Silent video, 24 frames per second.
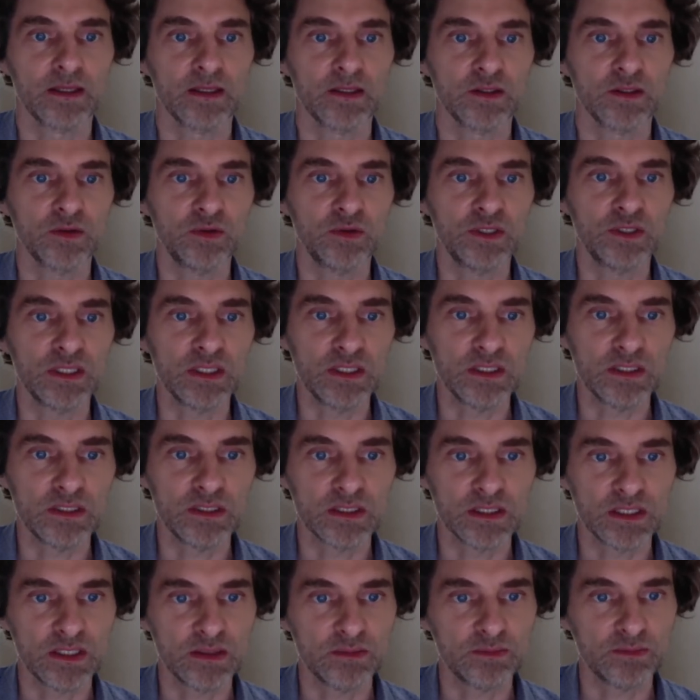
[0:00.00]
You need
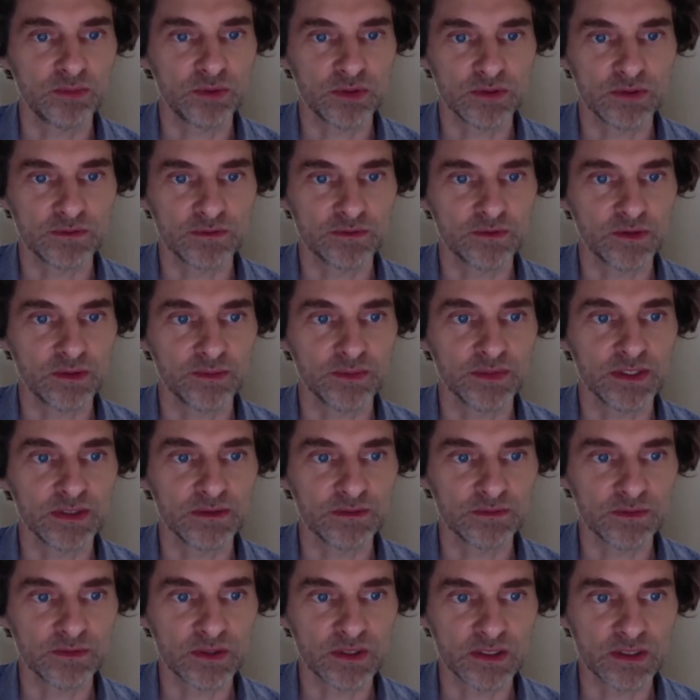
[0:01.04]
input from
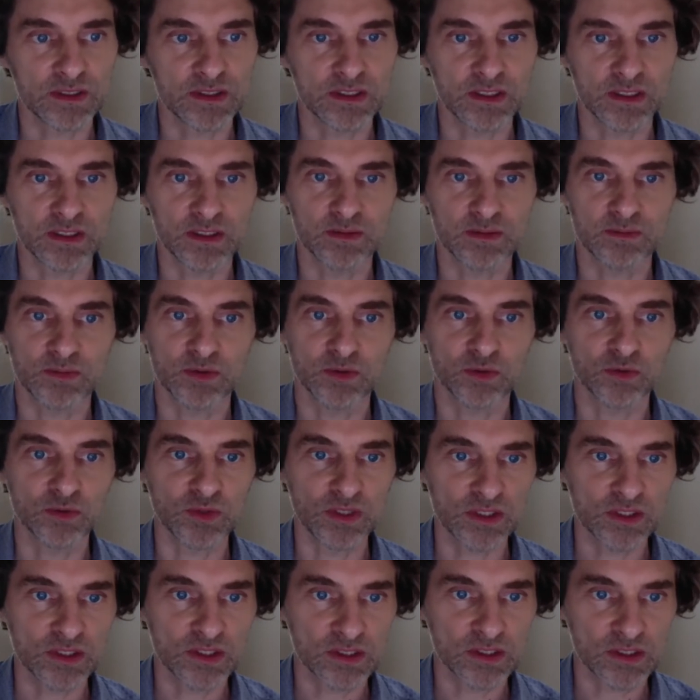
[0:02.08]
different
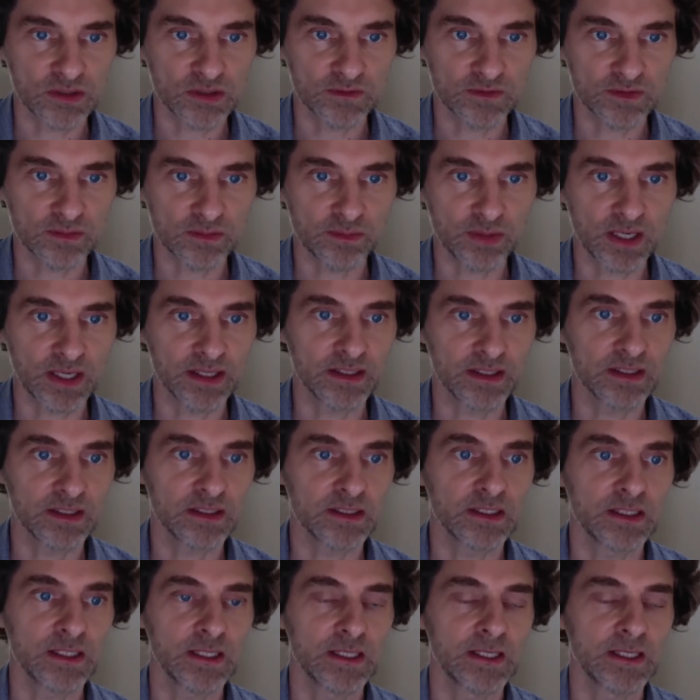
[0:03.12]
regions of the planet